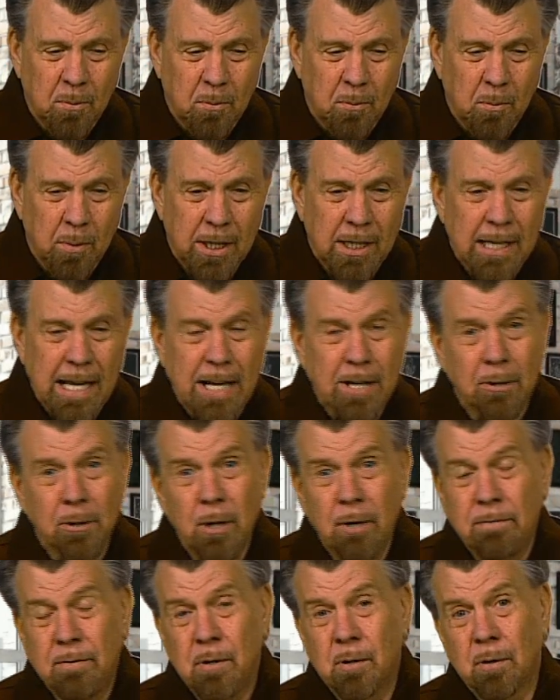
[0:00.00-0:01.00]
Well, I don't know
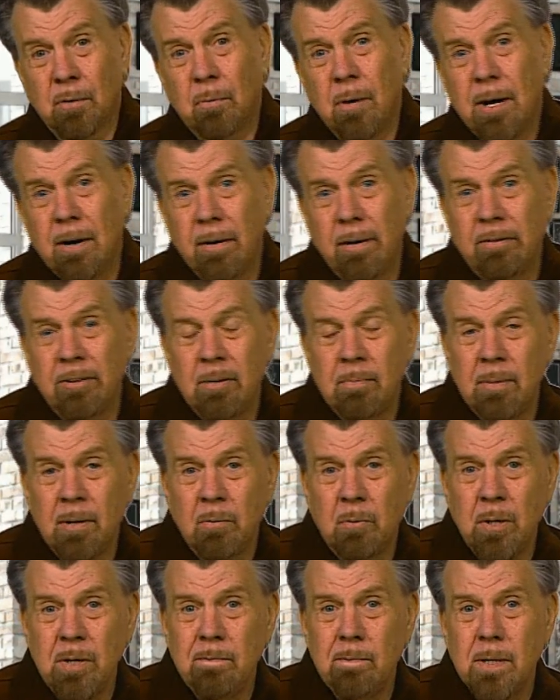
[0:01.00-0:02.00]
if you're aware of it, but
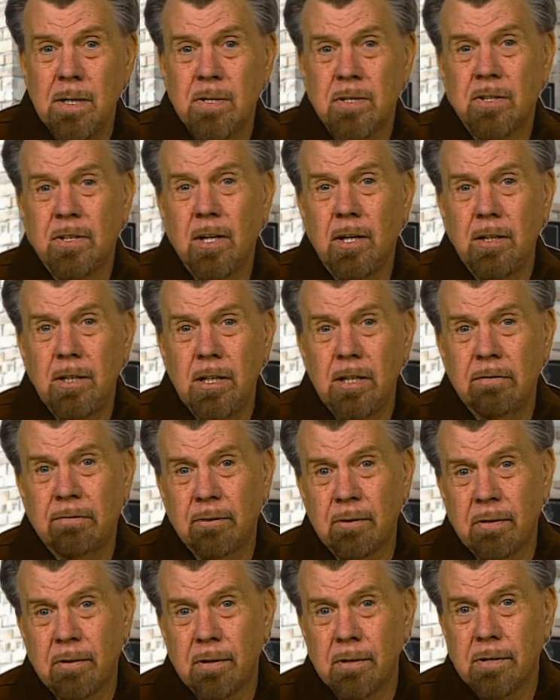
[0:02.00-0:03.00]
we've been studying
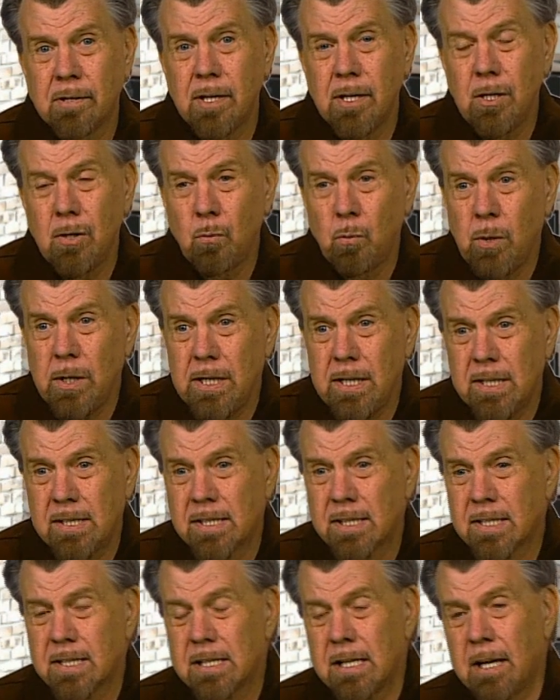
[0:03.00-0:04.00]
for 13
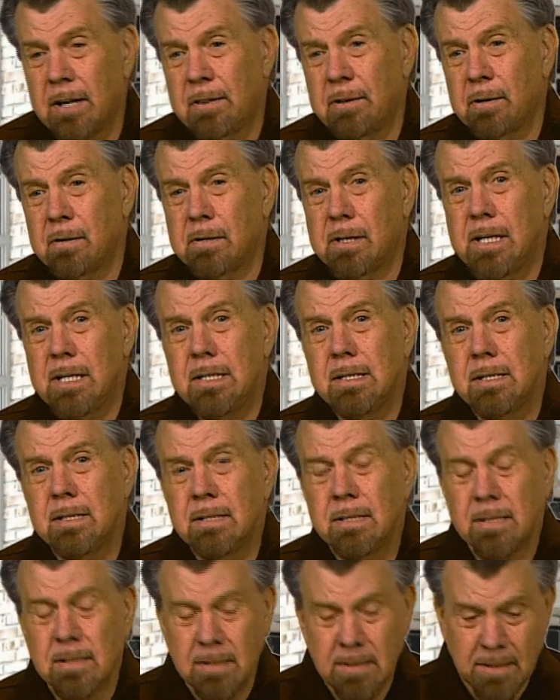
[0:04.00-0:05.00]
weeks, 13
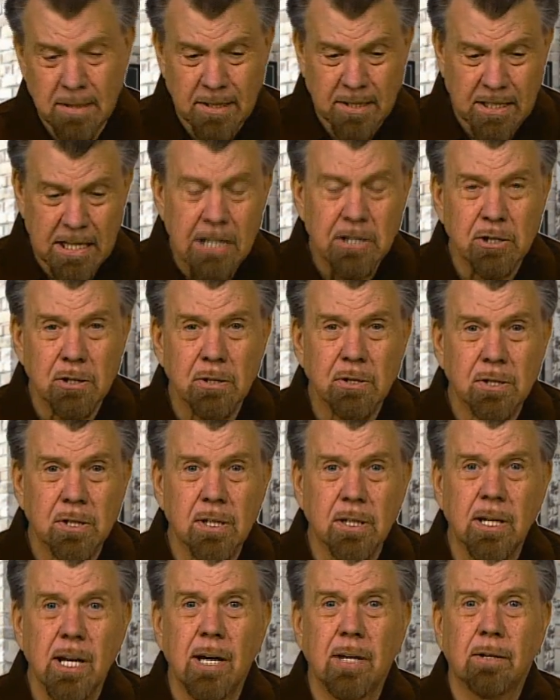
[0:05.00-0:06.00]
sessions
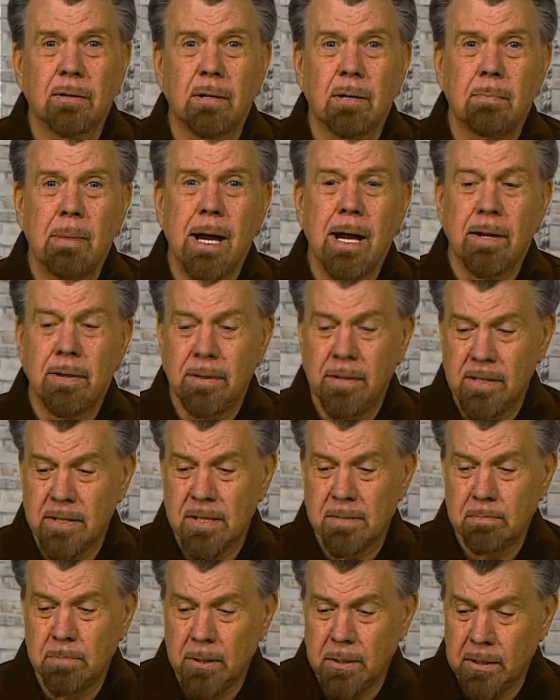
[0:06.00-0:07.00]
together about
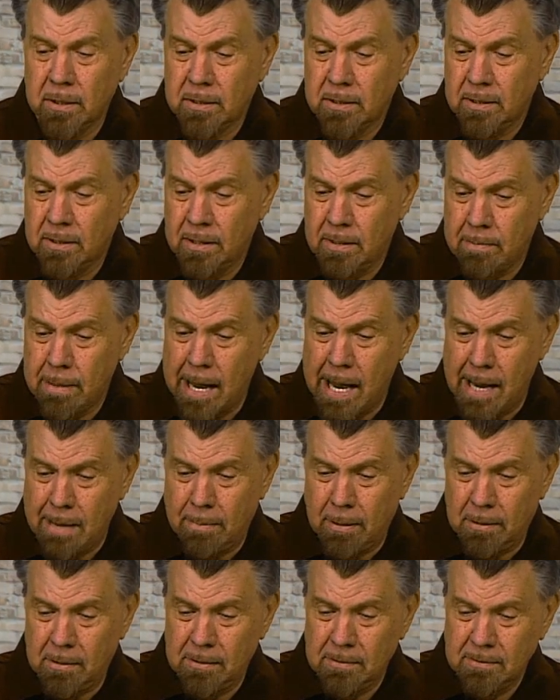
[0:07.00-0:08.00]
this book, the
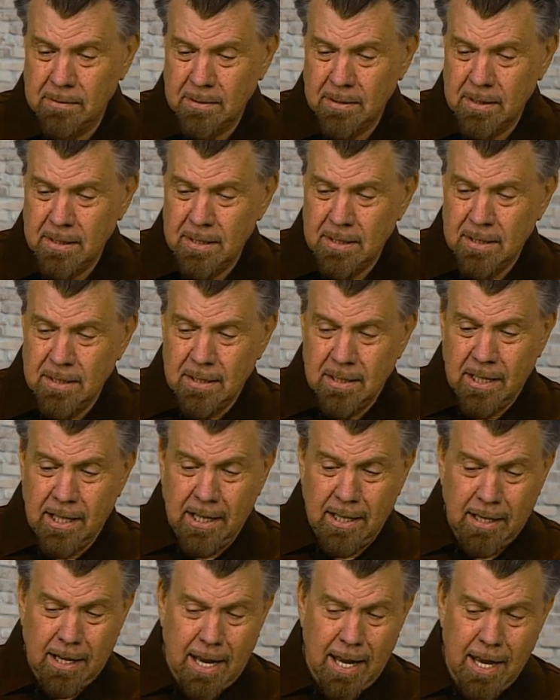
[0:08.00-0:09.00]
Bible.
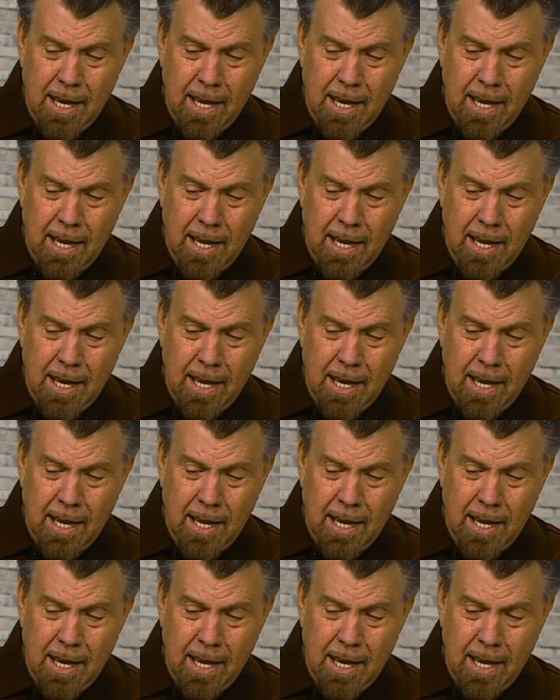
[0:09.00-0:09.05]
And